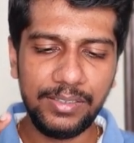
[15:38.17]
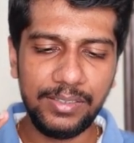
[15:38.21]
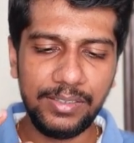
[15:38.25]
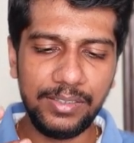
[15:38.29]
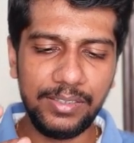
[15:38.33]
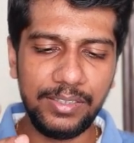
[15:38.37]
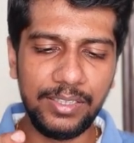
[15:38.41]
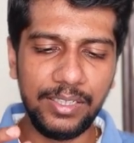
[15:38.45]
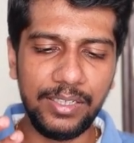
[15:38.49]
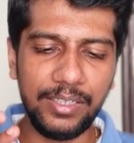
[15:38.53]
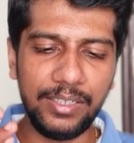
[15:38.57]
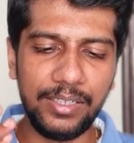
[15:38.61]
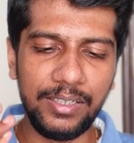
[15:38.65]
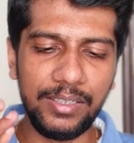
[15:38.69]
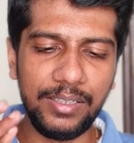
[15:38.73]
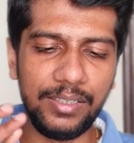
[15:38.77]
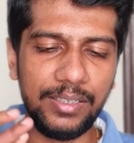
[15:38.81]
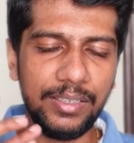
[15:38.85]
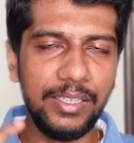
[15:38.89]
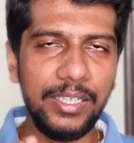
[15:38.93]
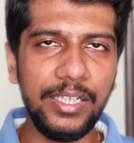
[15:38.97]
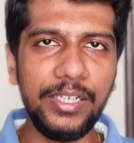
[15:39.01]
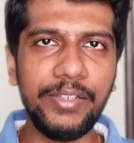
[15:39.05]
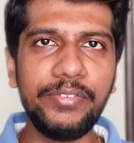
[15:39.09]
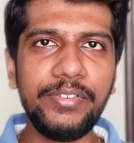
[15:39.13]
The
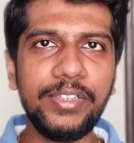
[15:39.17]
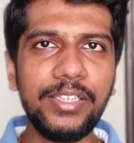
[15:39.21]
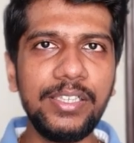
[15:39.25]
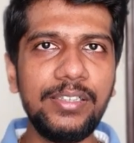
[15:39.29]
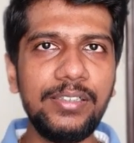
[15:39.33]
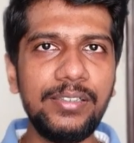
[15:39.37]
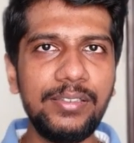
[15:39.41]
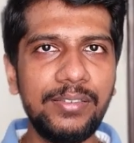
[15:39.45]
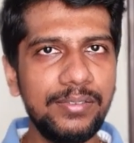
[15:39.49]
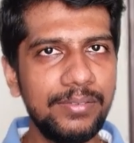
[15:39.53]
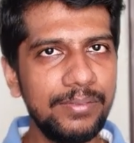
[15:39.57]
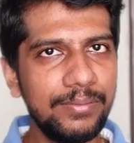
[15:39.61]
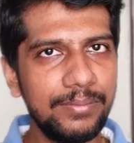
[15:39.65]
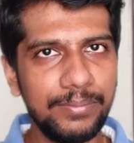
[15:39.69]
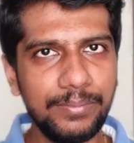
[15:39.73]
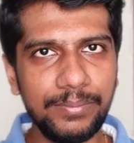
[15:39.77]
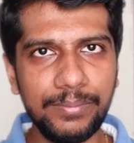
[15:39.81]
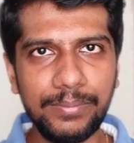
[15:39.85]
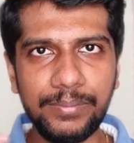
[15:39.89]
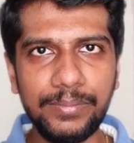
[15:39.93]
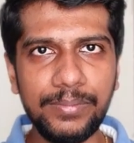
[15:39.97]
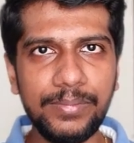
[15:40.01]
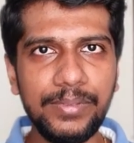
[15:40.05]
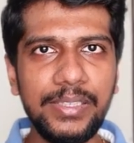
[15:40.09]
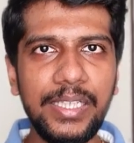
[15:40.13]
liver,
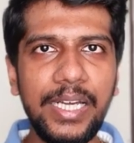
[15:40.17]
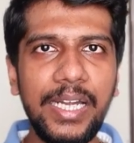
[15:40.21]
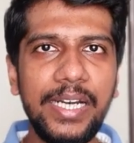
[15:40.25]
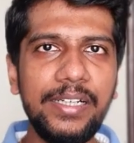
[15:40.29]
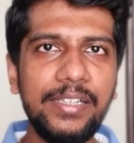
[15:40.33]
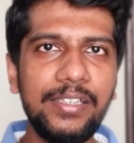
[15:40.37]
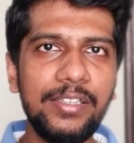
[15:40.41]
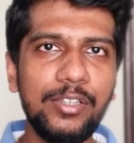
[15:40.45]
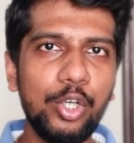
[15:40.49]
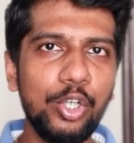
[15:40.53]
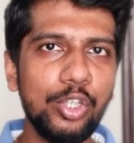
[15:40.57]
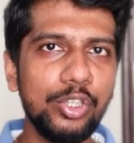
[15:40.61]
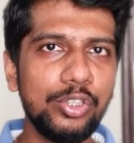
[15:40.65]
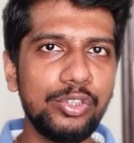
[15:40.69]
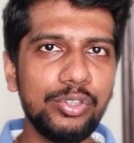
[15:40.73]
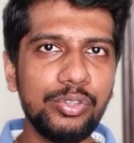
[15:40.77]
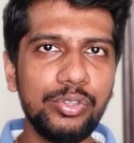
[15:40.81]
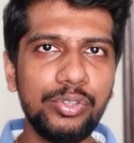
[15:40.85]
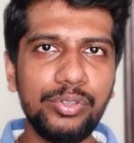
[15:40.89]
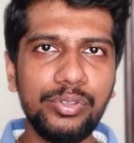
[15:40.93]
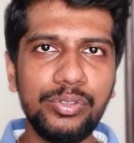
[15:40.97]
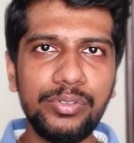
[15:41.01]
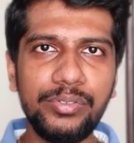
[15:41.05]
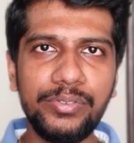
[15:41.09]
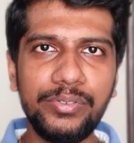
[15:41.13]
that
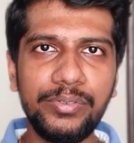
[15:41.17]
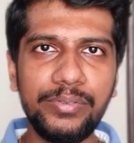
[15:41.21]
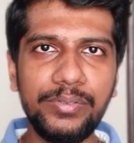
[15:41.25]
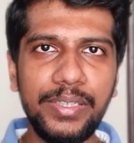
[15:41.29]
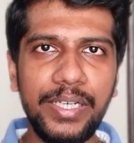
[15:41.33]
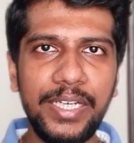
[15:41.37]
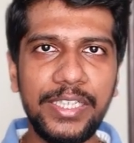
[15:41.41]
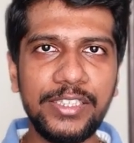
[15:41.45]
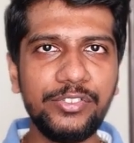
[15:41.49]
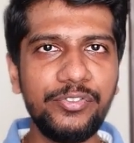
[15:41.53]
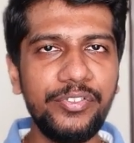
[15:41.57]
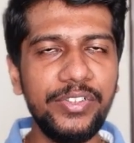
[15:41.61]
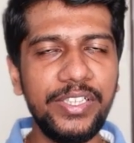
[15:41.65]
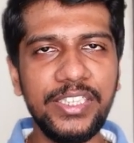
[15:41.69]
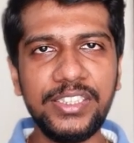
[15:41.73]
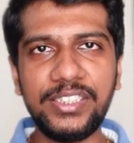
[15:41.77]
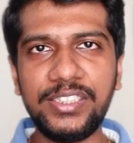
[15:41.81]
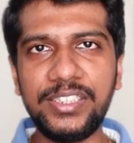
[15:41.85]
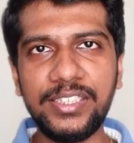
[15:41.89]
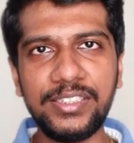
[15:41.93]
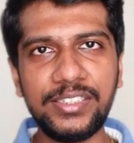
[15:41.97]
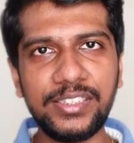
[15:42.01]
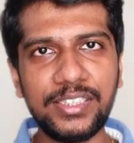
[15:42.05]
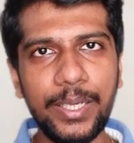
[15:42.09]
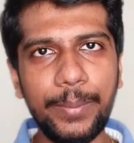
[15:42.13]
also has finished
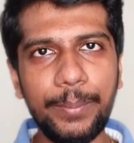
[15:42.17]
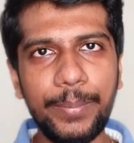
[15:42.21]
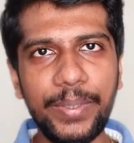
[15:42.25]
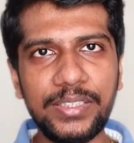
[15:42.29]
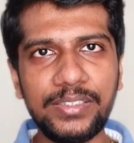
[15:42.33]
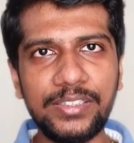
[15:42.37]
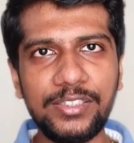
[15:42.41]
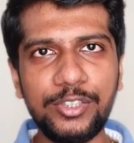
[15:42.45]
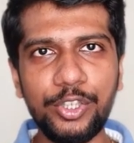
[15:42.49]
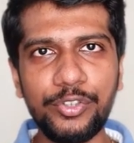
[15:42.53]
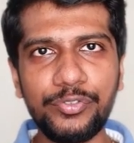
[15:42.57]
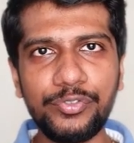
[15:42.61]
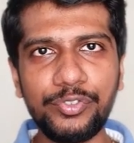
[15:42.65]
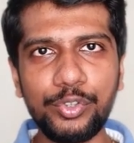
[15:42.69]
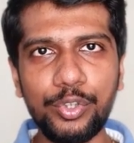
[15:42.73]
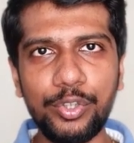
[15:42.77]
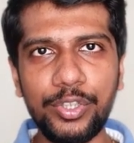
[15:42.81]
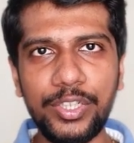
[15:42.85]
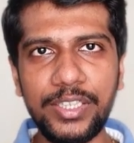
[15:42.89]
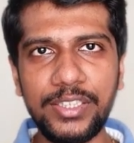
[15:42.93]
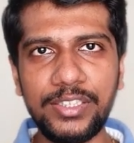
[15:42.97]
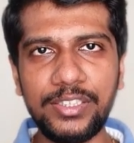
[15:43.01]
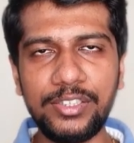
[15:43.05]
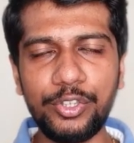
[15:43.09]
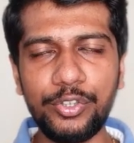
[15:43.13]
its capacity of
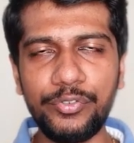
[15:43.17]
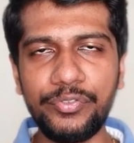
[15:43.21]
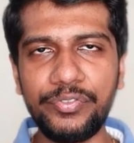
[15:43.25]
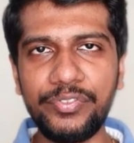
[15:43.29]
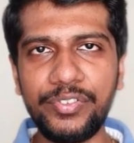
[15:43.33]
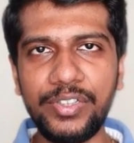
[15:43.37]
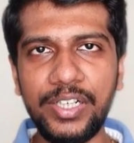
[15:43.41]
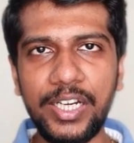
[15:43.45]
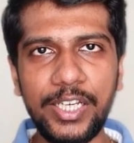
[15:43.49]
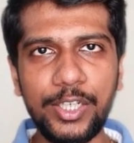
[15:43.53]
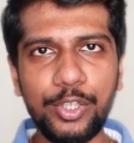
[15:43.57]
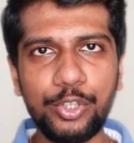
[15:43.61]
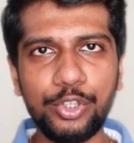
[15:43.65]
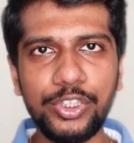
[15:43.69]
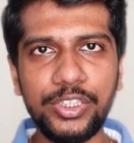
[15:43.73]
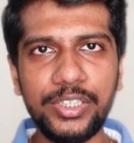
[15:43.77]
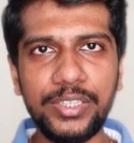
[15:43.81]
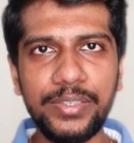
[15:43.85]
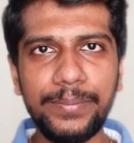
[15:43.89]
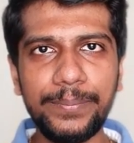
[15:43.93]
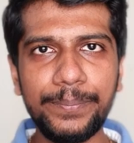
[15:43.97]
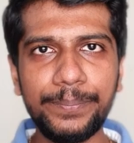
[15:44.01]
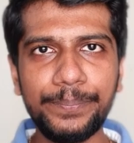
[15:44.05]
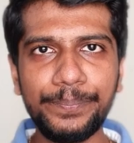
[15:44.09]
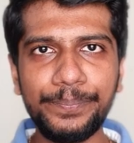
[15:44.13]
storage of glycogen.
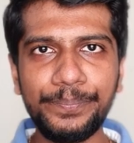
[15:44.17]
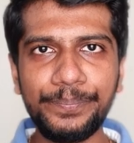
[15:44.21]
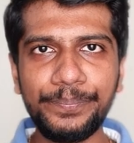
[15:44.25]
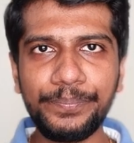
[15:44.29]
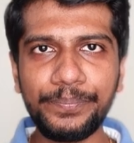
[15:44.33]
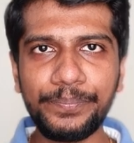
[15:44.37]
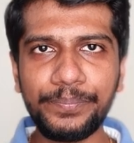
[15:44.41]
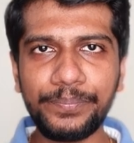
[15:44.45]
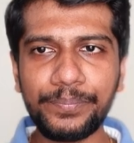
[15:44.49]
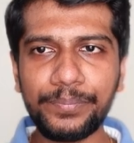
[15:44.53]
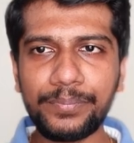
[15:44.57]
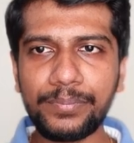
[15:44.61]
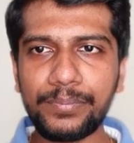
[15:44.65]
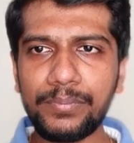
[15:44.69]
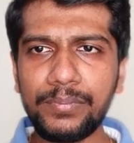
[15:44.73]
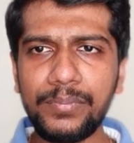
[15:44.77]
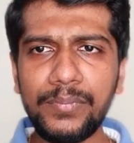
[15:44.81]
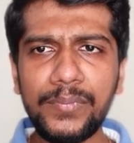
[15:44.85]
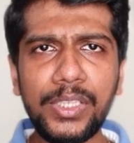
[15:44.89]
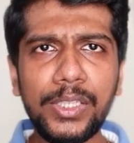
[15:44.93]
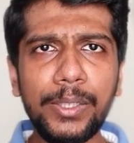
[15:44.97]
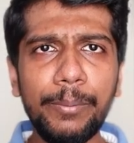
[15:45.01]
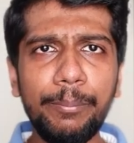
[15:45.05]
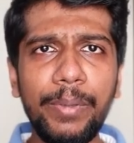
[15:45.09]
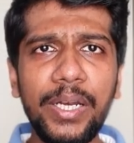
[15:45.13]

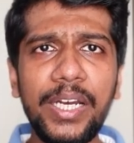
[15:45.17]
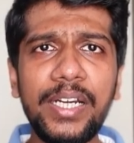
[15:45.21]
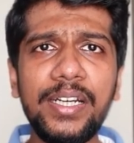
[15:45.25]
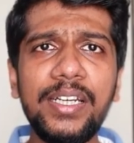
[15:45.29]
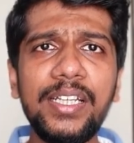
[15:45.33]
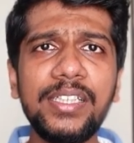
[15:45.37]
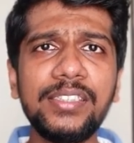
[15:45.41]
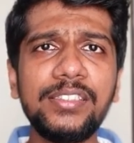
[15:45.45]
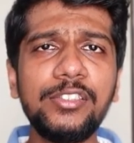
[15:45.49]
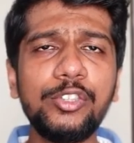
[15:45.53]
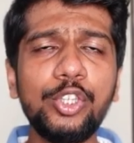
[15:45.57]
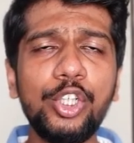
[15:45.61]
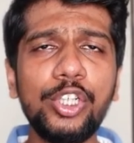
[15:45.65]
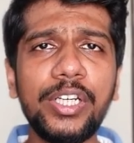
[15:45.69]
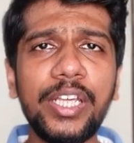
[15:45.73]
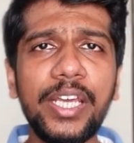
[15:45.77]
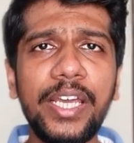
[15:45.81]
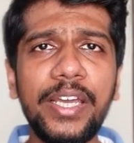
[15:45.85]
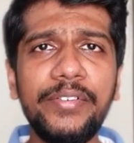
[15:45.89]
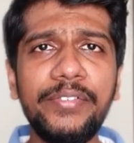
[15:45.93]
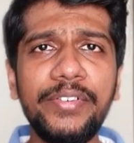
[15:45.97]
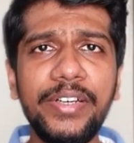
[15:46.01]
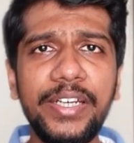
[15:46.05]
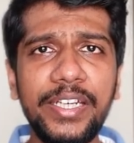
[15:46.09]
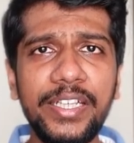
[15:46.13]
Blood does not
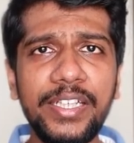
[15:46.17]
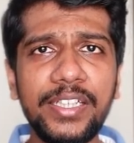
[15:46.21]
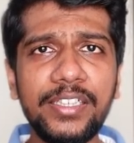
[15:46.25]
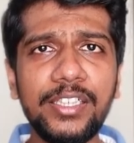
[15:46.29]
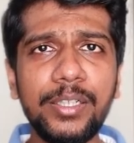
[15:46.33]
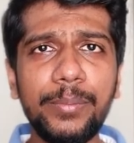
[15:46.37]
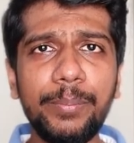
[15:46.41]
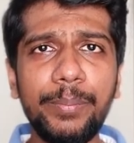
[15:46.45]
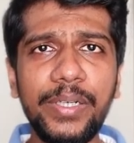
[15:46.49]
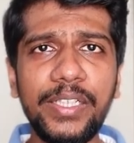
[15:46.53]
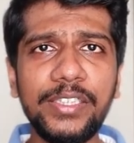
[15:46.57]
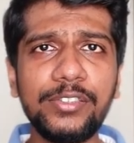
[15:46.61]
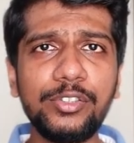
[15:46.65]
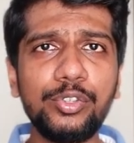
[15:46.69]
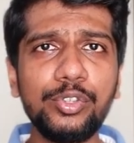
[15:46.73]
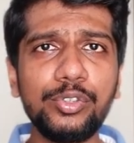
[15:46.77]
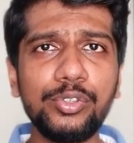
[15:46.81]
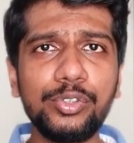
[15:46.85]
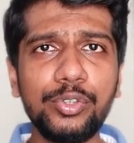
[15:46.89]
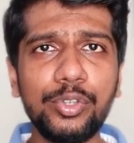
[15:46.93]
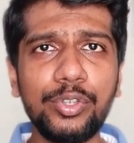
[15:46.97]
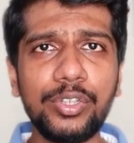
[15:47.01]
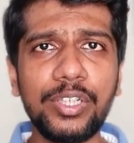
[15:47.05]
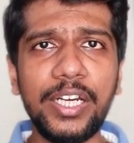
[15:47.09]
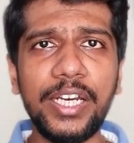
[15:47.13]
have any other place to
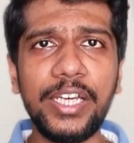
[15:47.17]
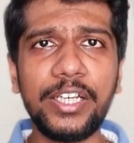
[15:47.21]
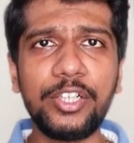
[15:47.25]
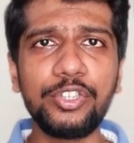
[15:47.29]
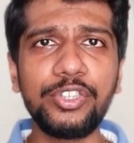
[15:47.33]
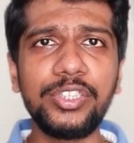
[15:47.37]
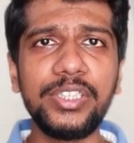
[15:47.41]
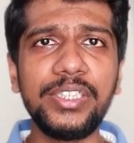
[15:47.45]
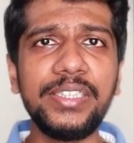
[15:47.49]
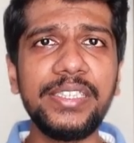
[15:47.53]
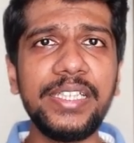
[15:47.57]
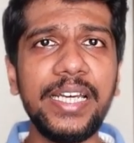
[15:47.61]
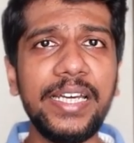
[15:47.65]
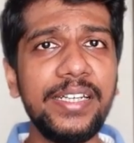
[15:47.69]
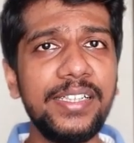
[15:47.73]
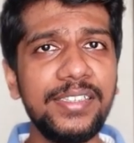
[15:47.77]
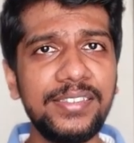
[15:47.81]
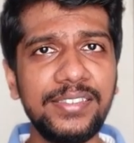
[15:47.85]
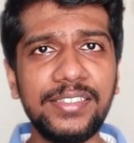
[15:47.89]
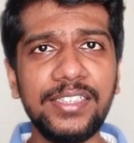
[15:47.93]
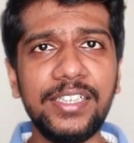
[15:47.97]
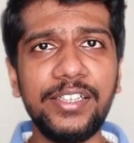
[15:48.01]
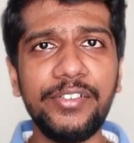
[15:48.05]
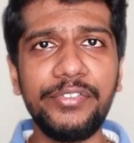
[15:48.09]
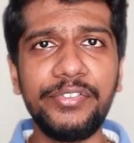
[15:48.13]
store glycogen than
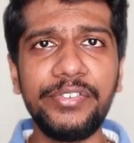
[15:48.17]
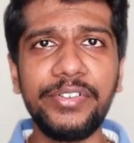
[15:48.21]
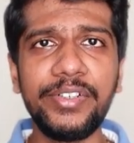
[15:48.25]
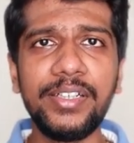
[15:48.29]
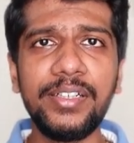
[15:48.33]
itself.